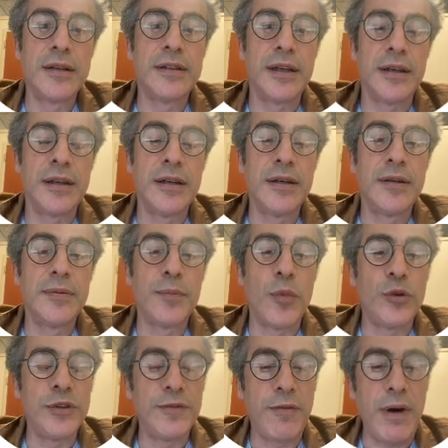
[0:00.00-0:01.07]
the
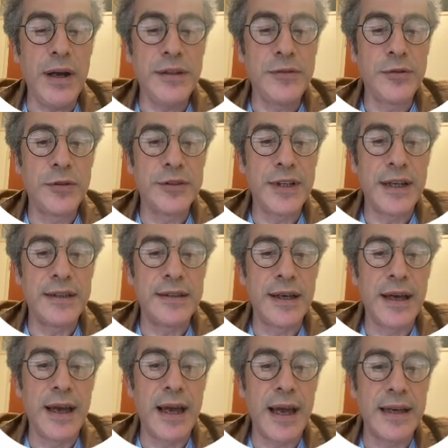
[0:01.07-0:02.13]
modified rosette
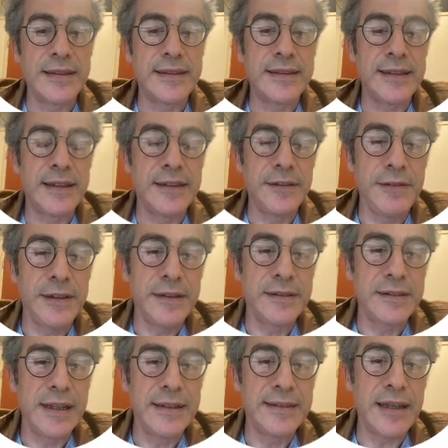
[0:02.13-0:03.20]
has
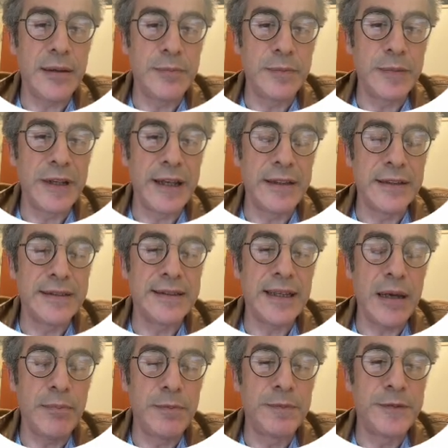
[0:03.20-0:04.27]
significantly sampling the
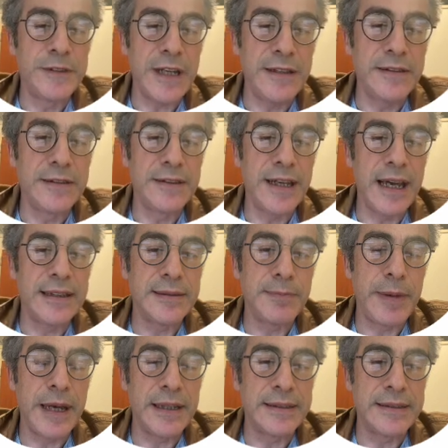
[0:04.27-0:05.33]
center case
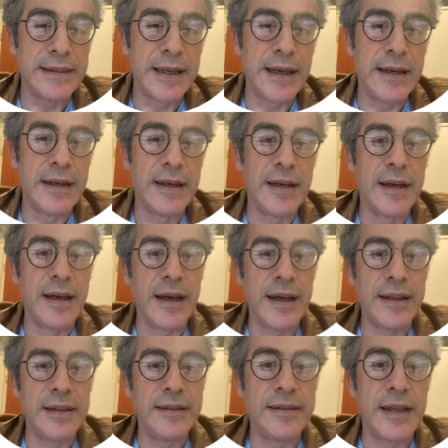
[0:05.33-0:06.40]
space,
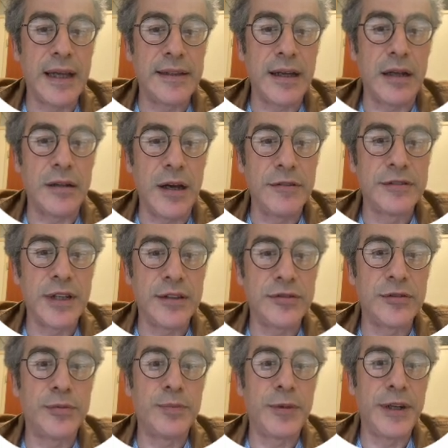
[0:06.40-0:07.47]
and that allows us
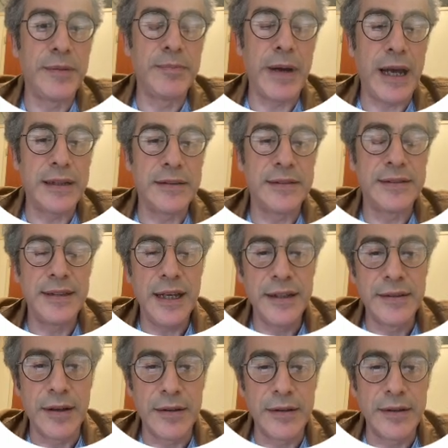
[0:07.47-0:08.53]
to bring back the
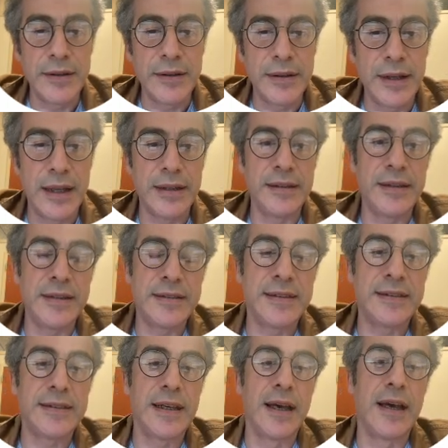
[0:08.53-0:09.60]
signal, and
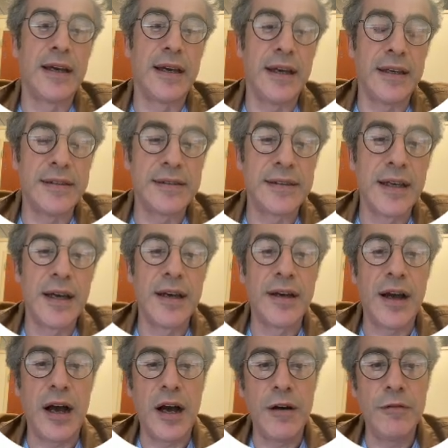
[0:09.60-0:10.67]
this is
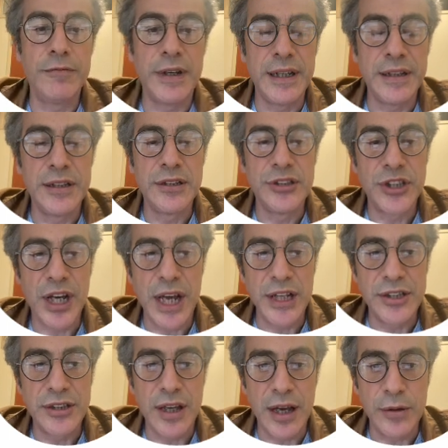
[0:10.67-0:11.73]
how we
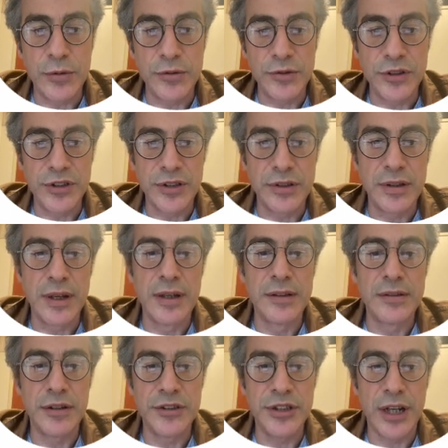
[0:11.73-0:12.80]
change the acquisition
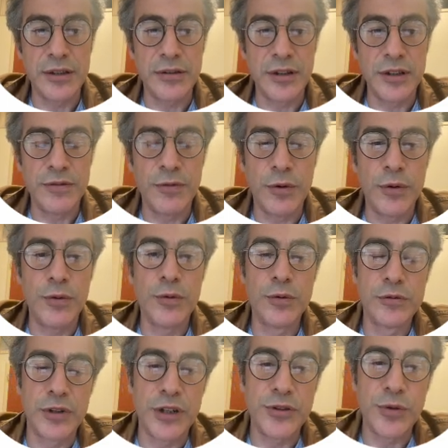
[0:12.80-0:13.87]
trajectories for
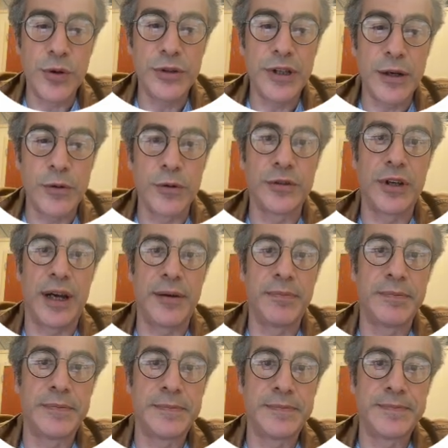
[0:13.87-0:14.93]
ultra short echo time.